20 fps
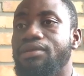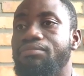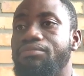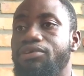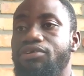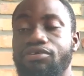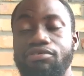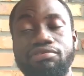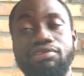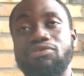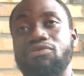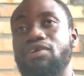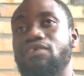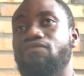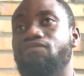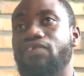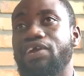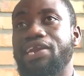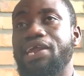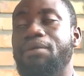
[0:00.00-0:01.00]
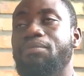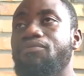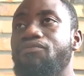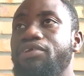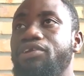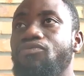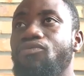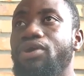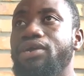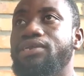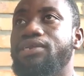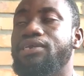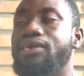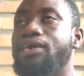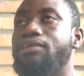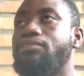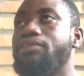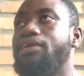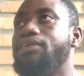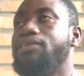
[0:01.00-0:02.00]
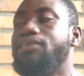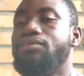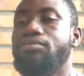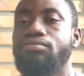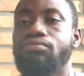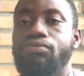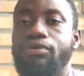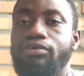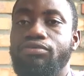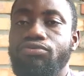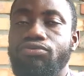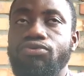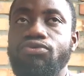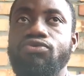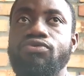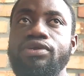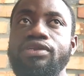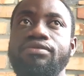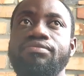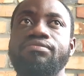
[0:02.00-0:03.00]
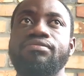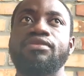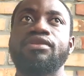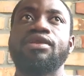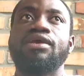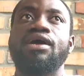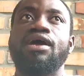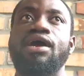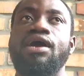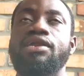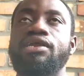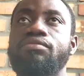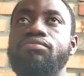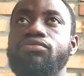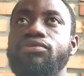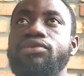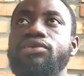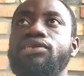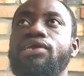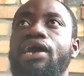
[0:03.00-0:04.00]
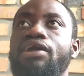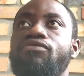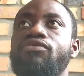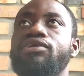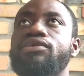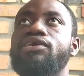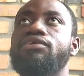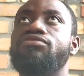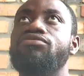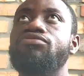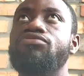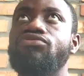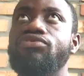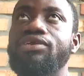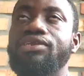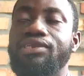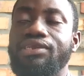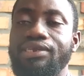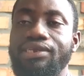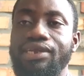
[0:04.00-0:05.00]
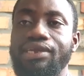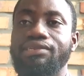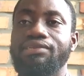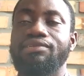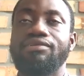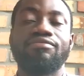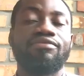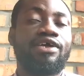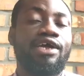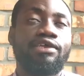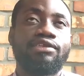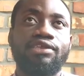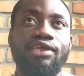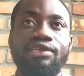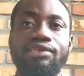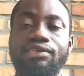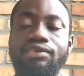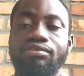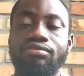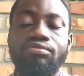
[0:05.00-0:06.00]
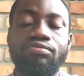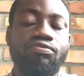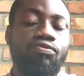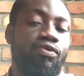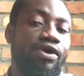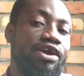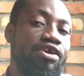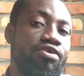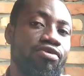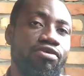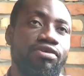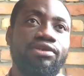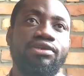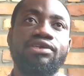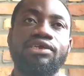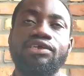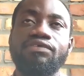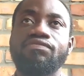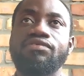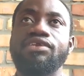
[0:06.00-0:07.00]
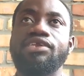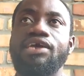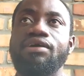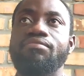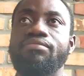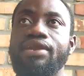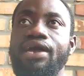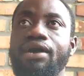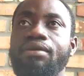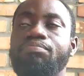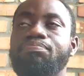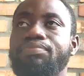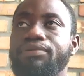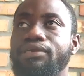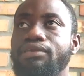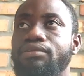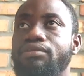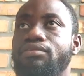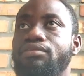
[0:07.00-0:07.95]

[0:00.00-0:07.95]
because they were fed up with what the Asantes were doing. Uh, the British had wanted to trade, yet the Asantes were not giving them that peace